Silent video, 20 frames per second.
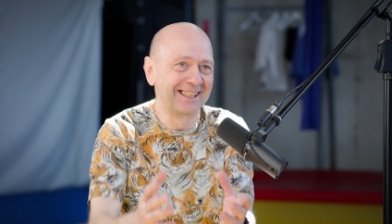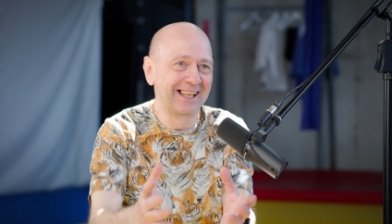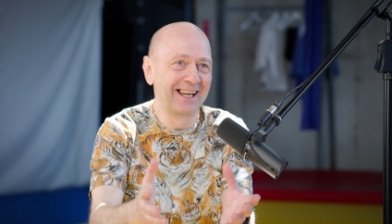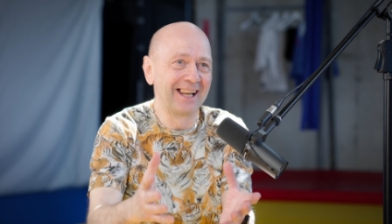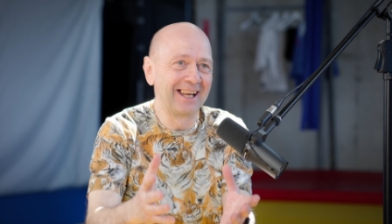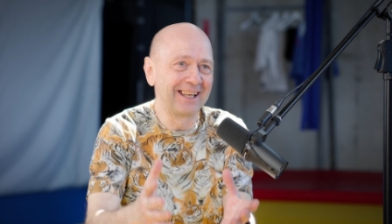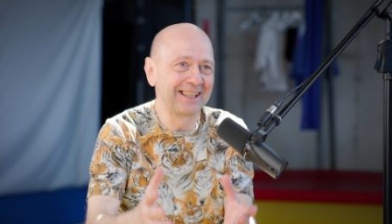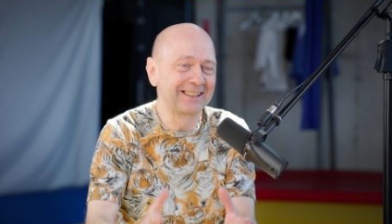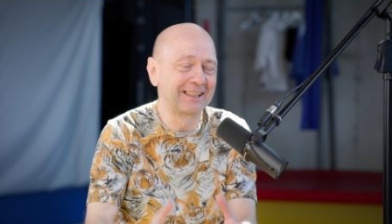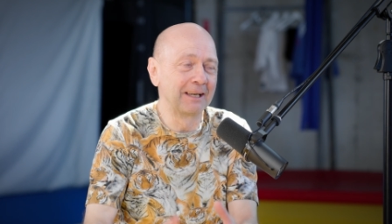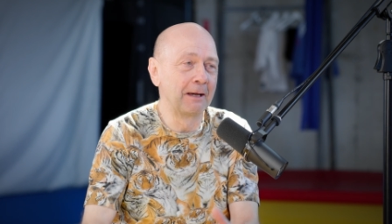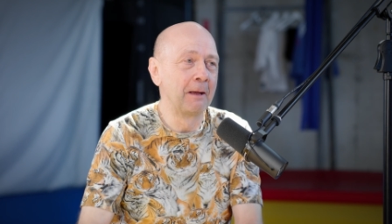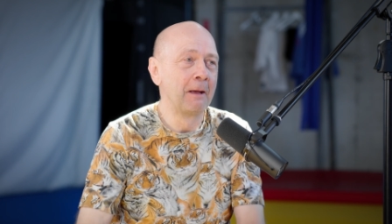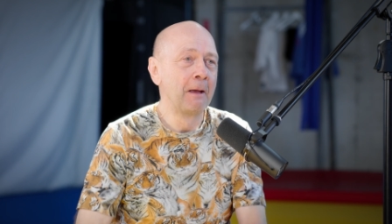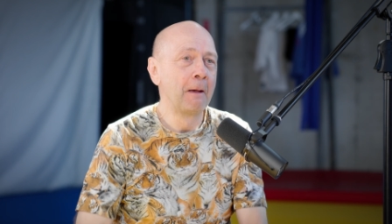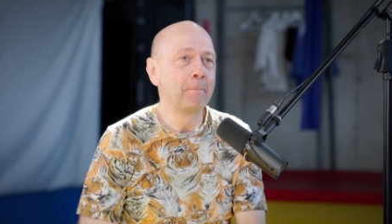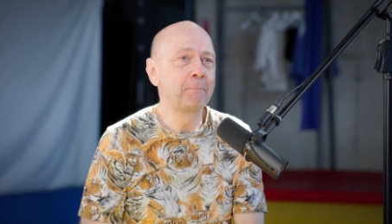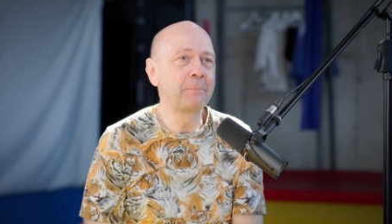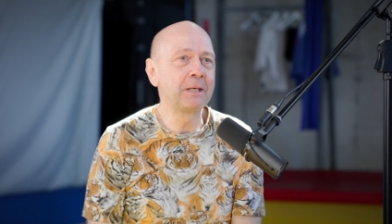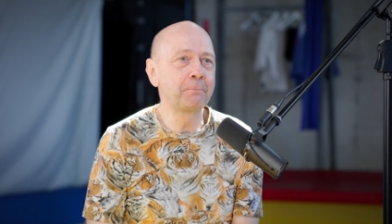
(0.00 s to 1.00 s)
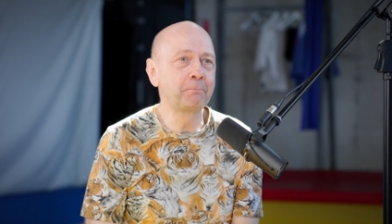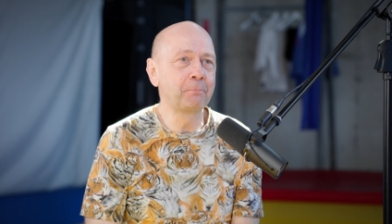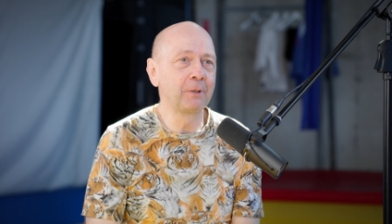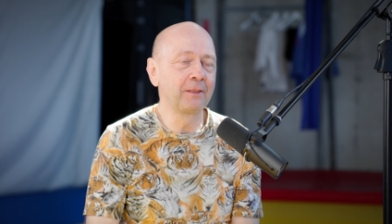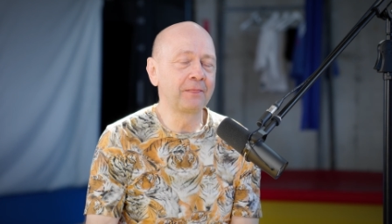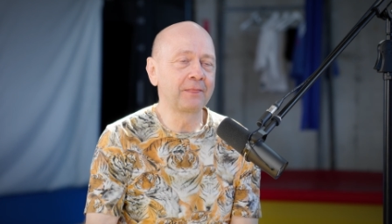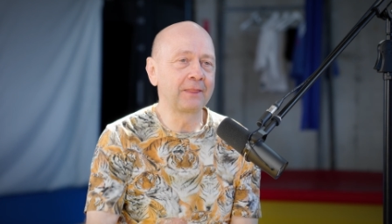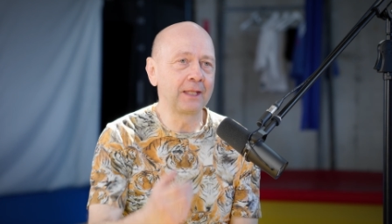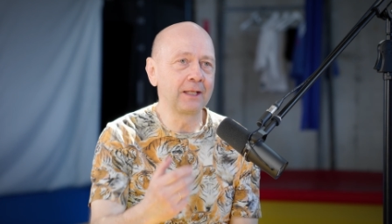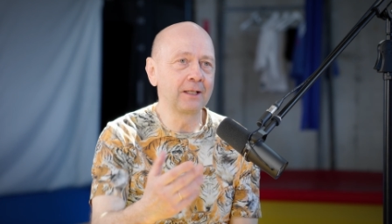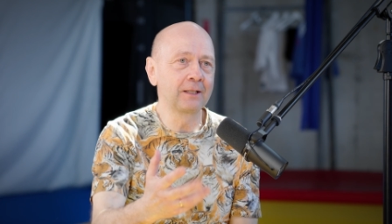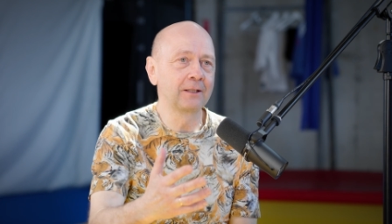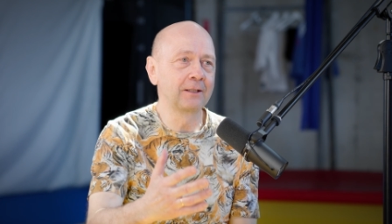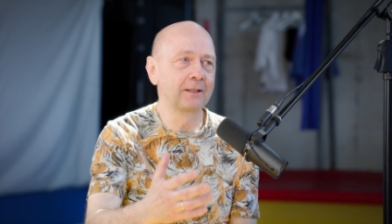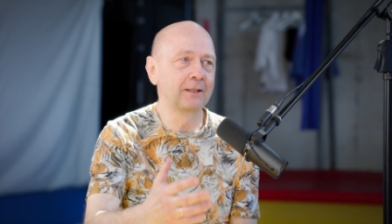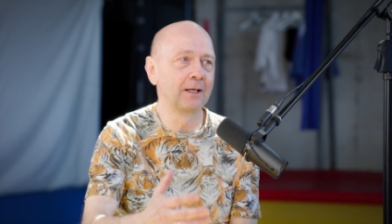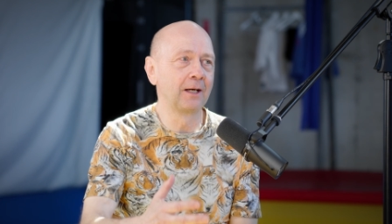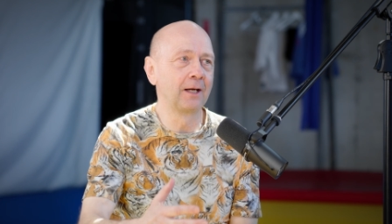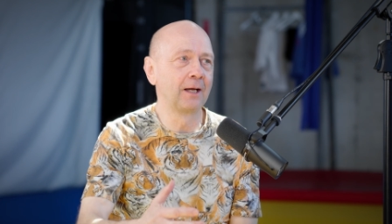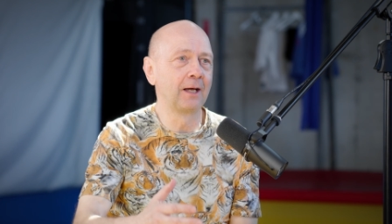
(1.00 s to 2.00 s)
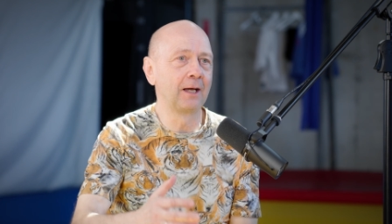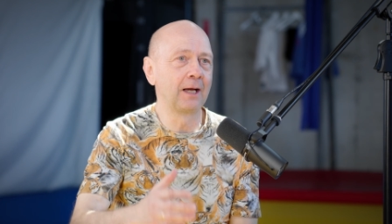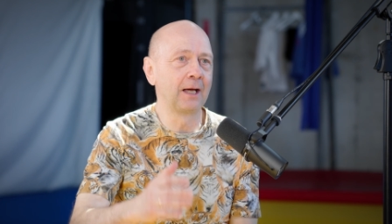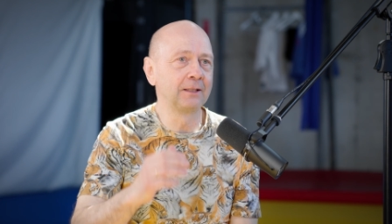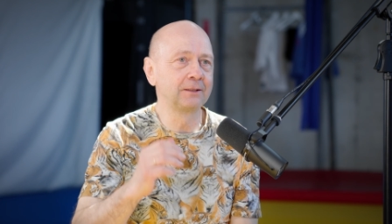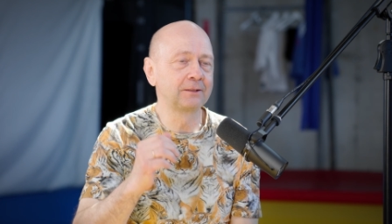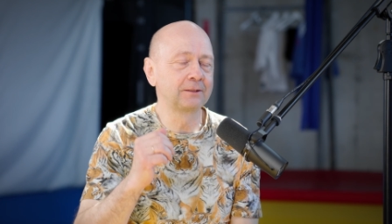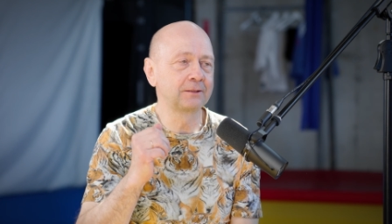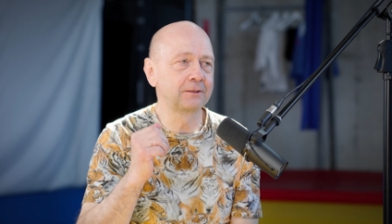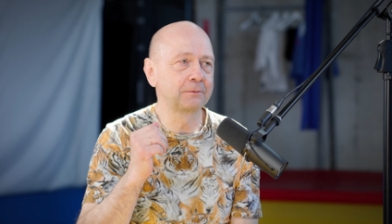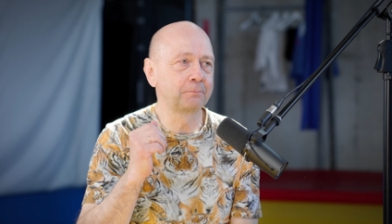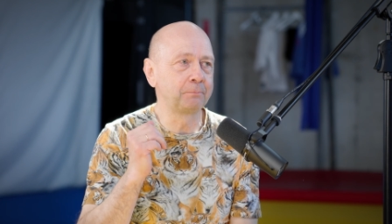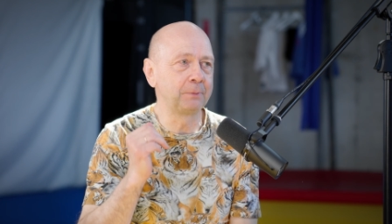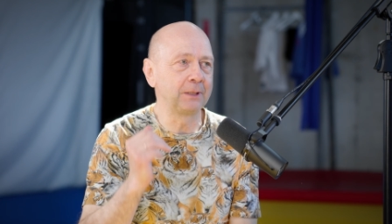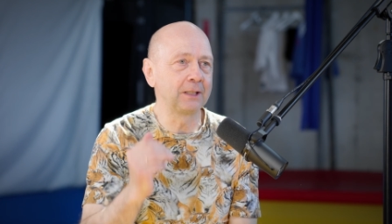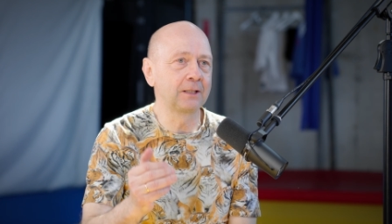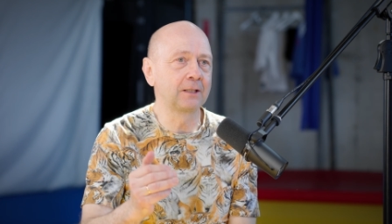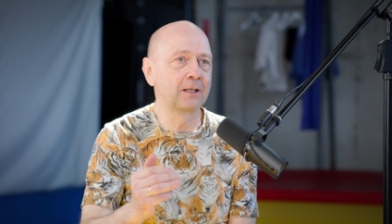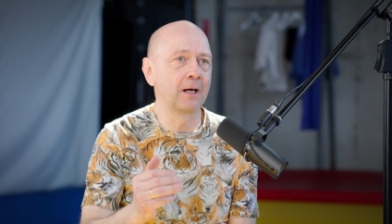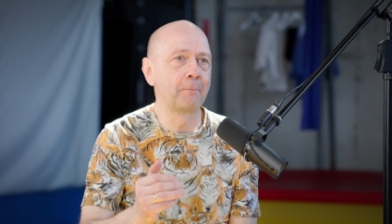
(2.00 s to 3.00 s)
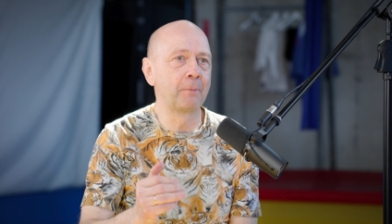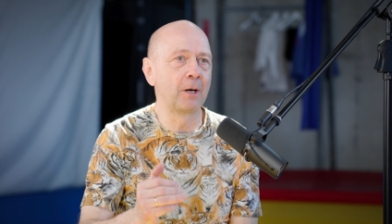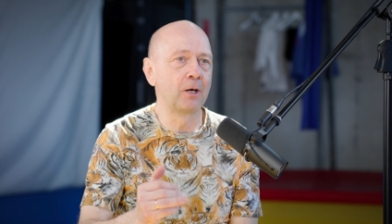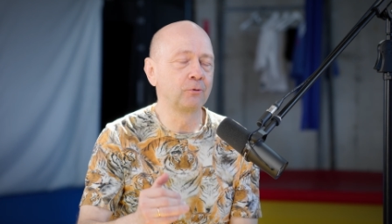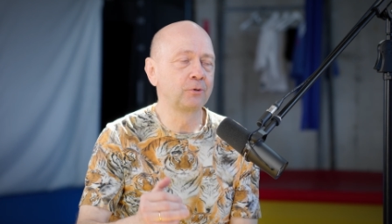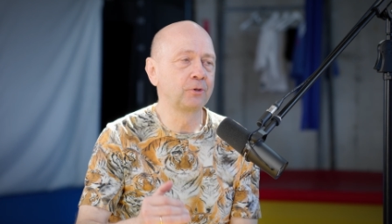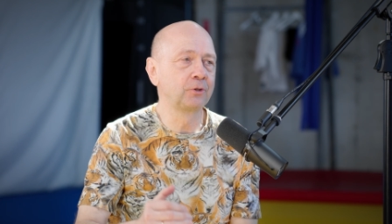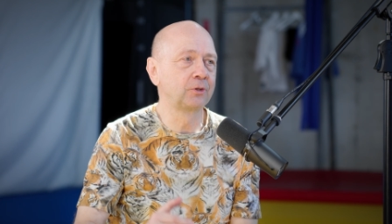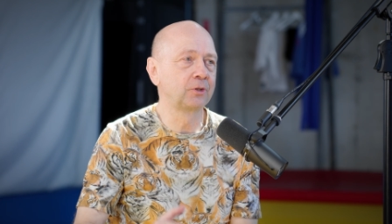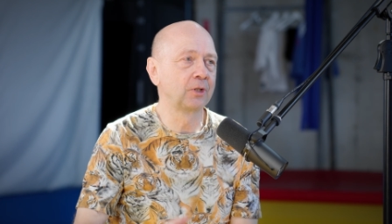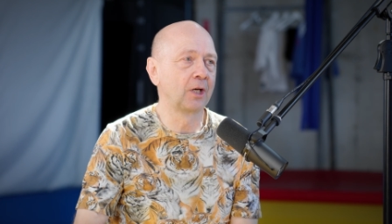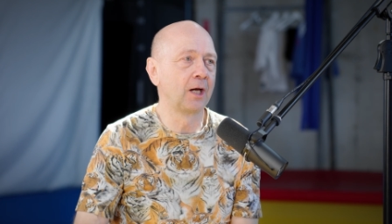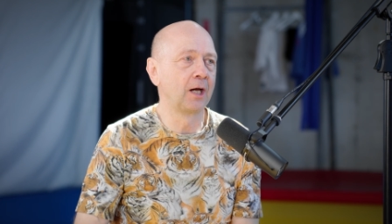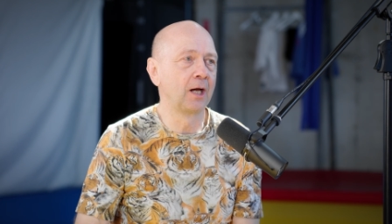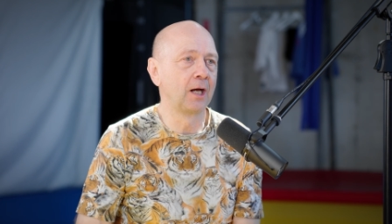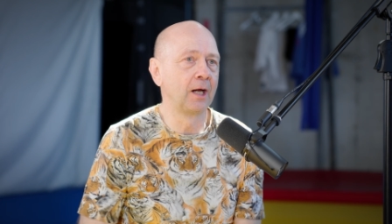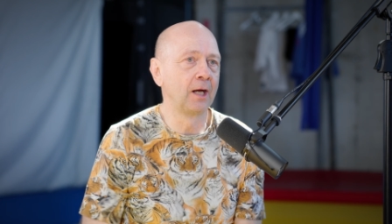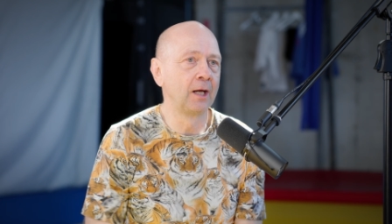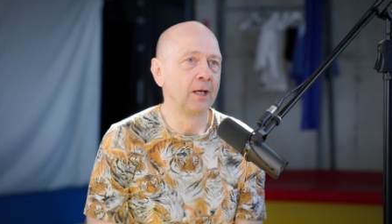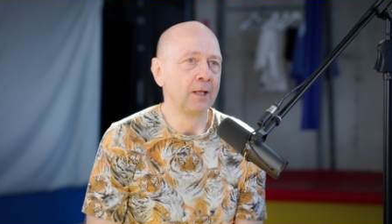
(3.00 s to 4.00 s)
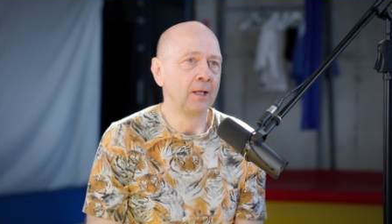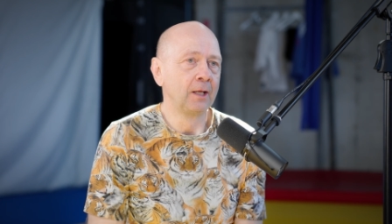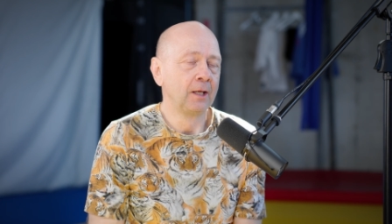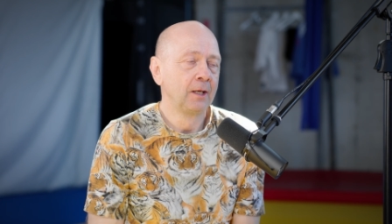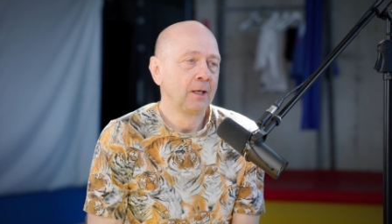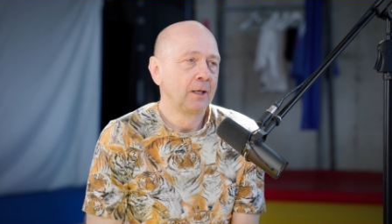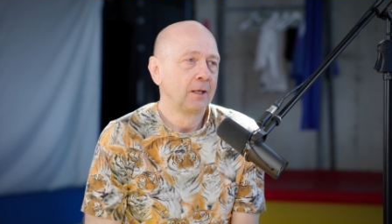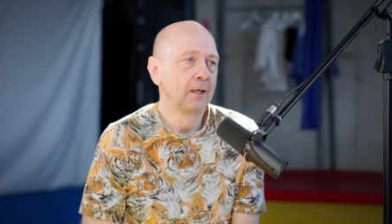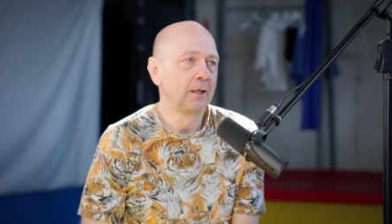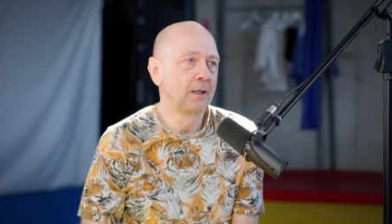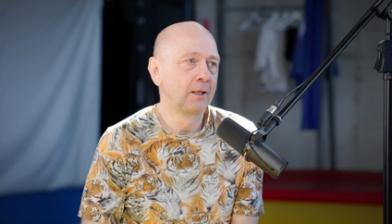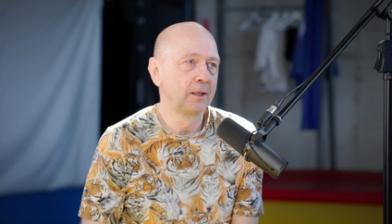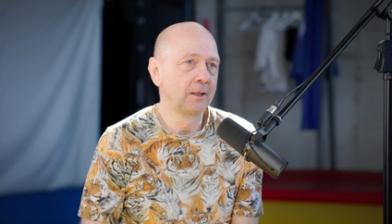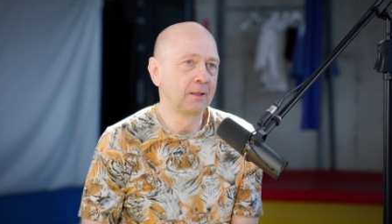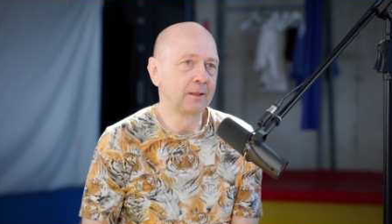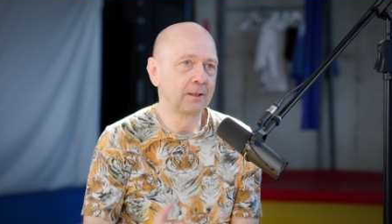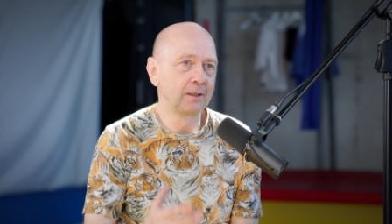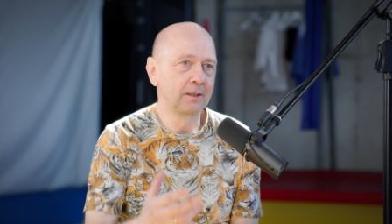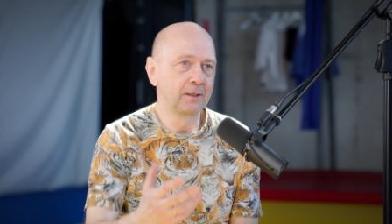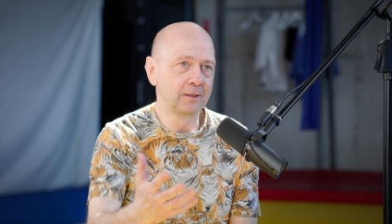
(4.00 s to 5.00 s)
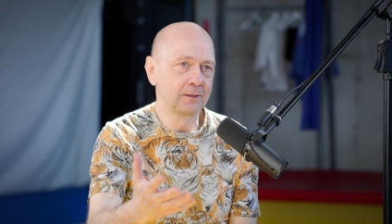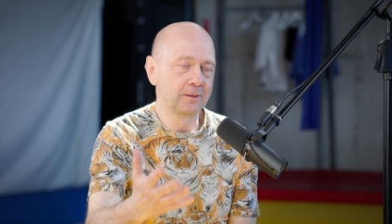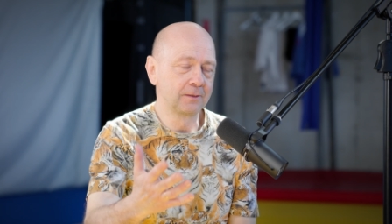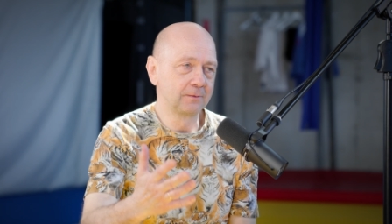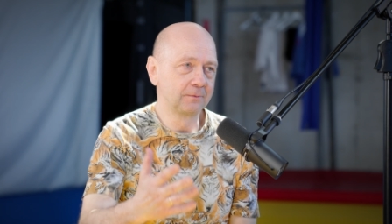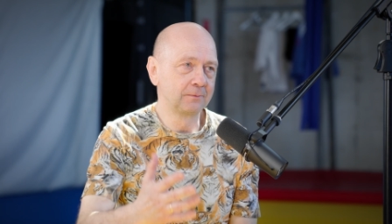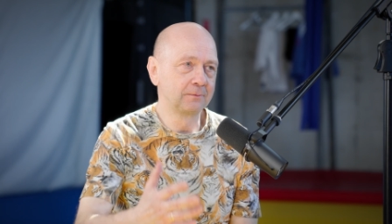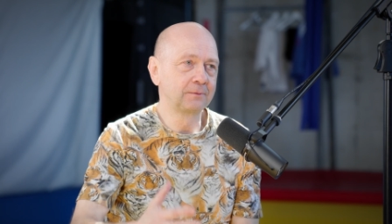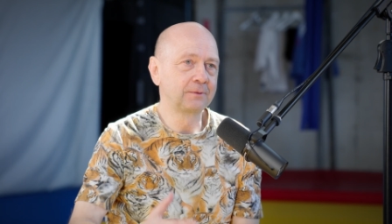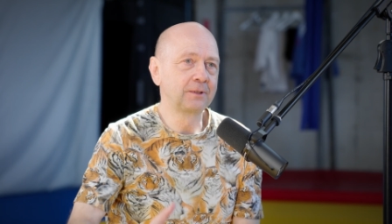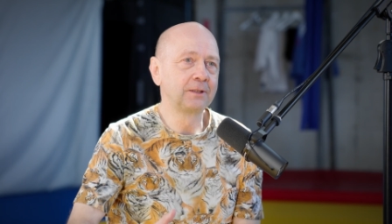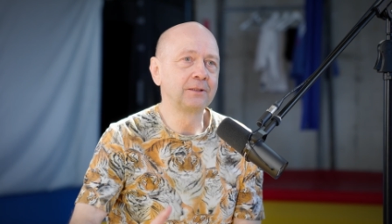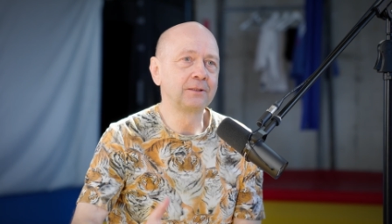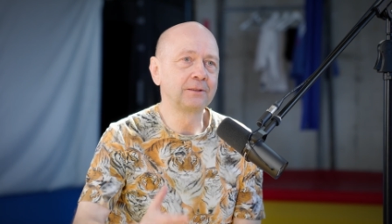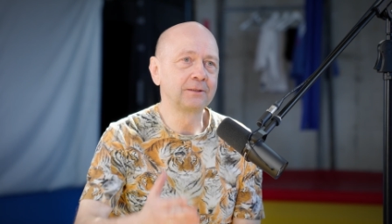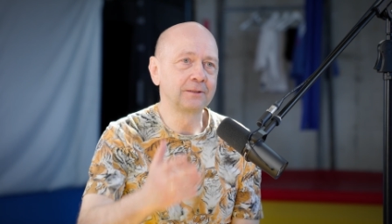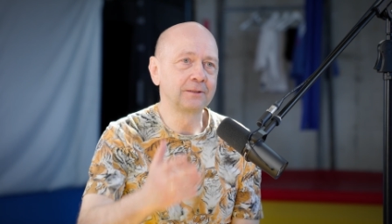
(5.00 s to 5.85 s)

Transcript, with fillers: Uh, like uh, people think uh, and speak about uh, uh this